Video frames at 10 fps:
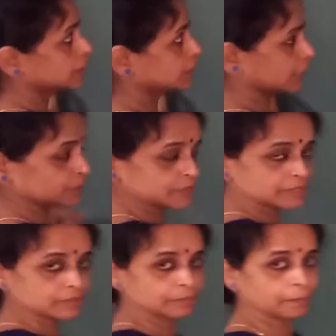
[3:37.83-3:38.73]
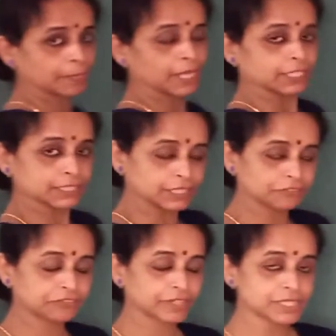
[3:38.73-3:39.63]
gives the
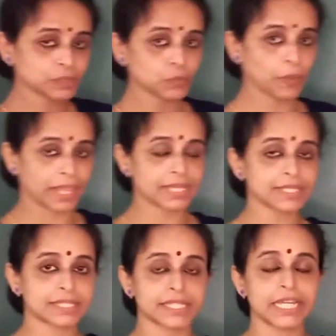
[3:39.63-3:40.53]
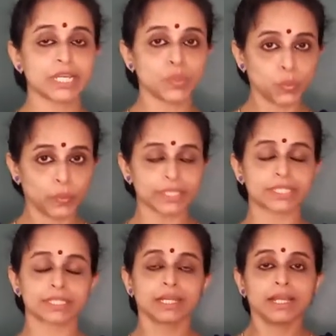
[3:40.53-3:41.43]
different ways in which